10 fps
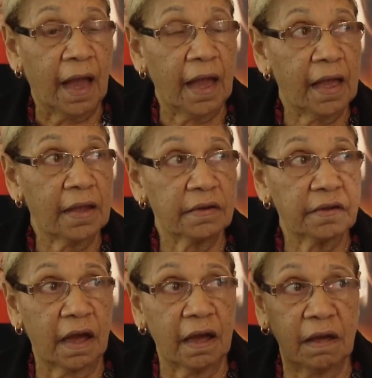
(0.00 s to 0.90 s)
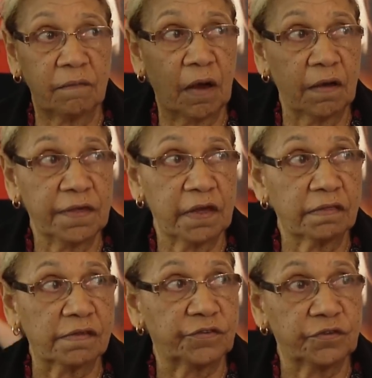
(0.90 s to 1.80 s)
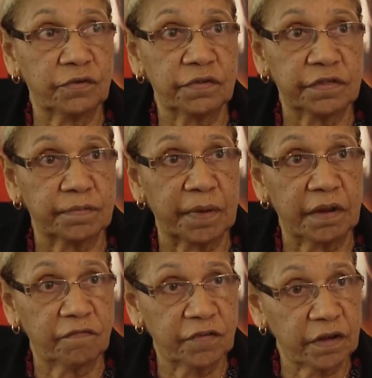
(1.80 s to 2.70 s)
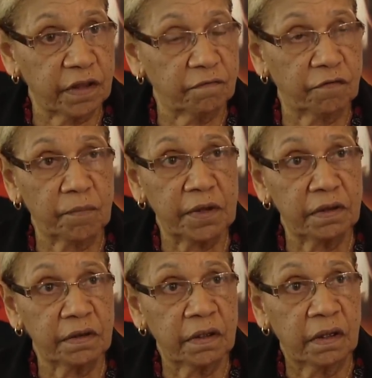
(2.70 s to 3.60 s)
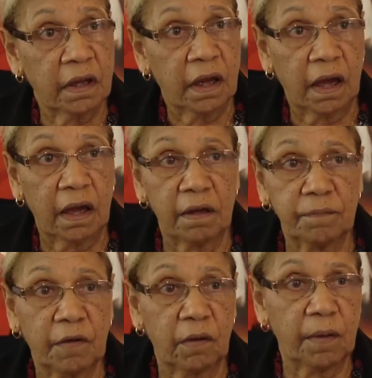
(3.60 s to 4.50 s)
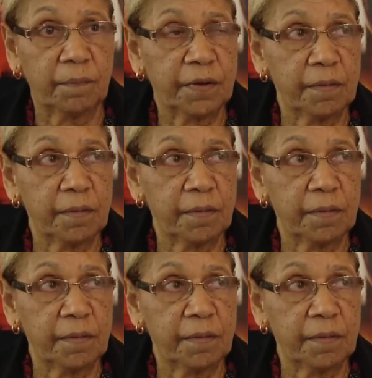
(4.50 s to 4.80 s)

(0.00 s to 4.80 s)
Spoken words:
And I think the students are benefiting from it.